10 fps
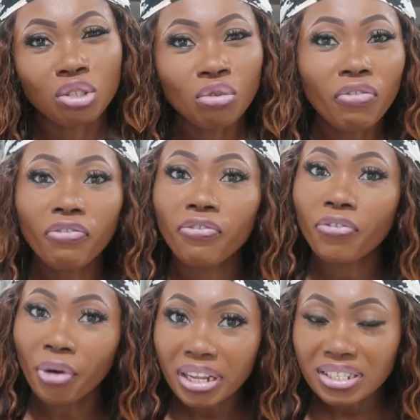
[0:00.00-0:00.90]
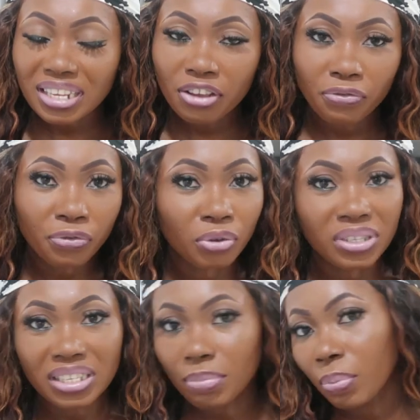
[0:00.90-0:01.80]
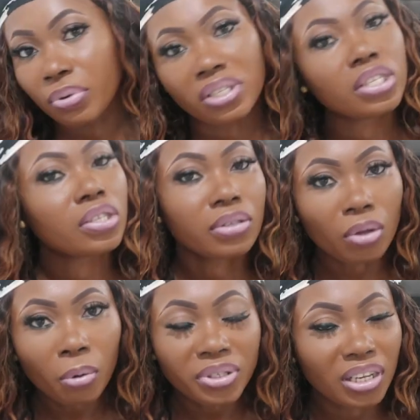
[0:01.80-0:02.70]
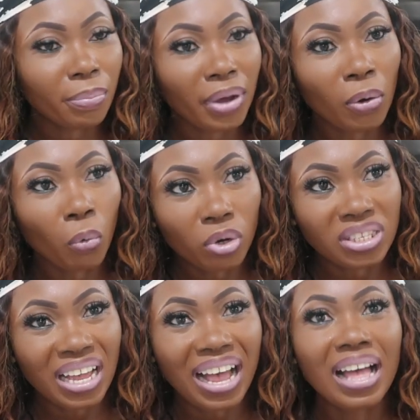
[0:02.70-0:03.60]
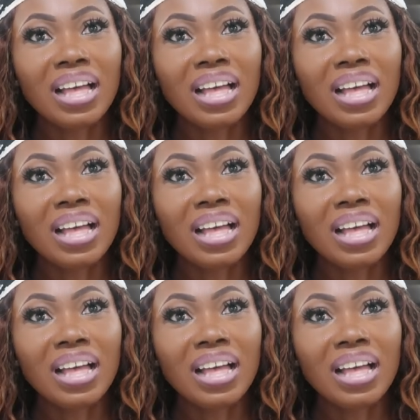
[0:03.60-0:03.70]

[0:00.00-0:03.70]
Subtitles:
don't fret if you see me putting salt in my water.